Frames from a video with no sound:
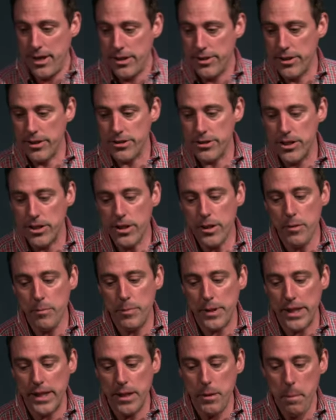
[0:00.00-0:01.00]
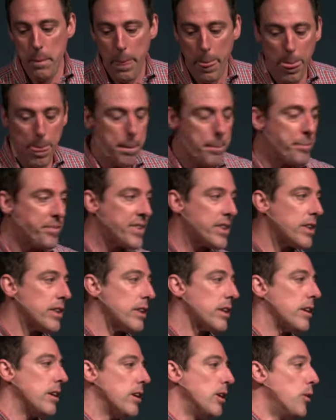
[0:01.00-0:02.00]
There's going to be
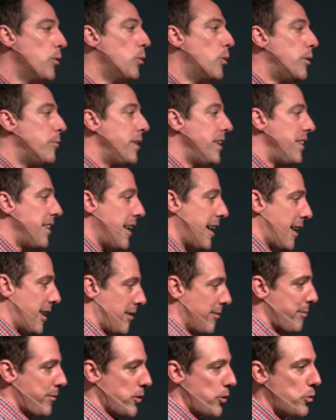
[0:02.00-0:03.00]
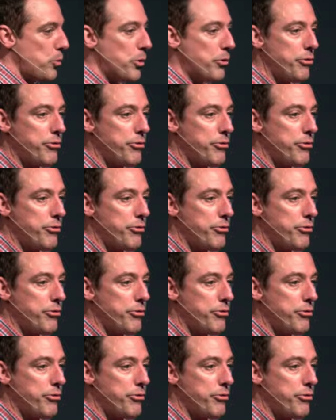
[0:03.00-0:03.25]
a woman there who will